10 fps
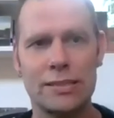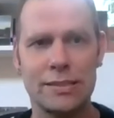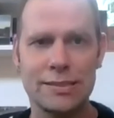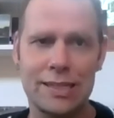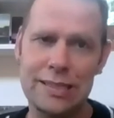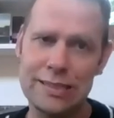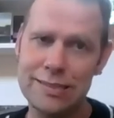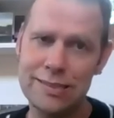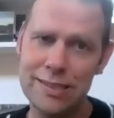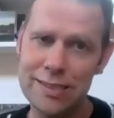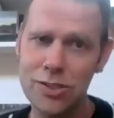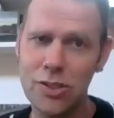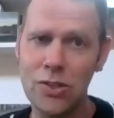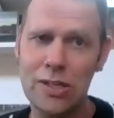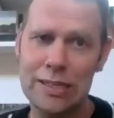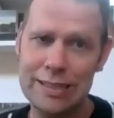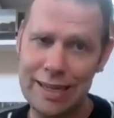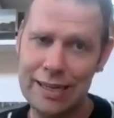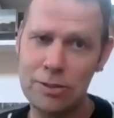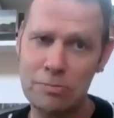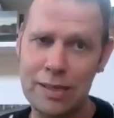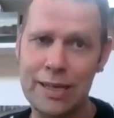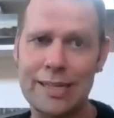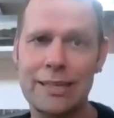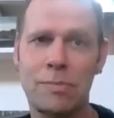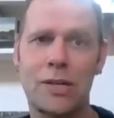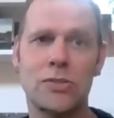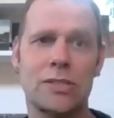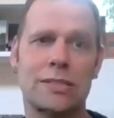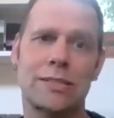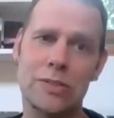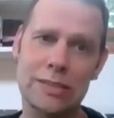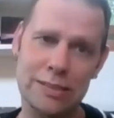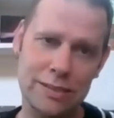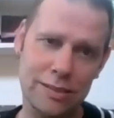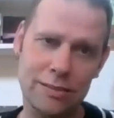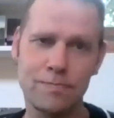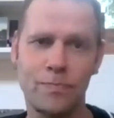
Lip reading: sun is just going down behind the mountain, so it's still.